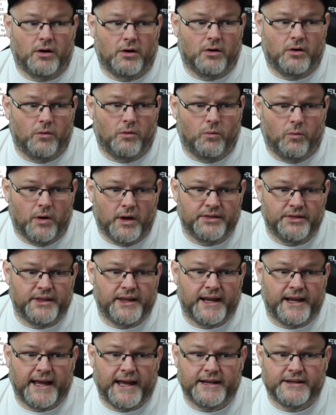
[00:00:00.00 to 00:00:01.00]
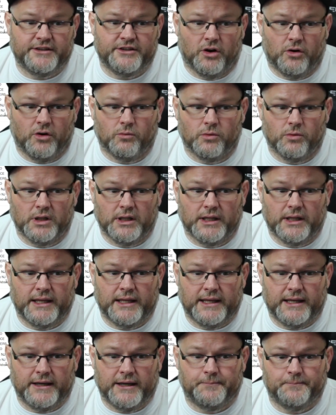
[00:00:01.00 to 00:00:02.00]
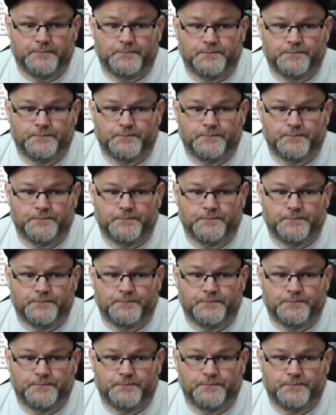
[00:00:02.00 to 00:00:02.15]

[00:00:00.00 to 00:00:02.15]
One thing I don't really get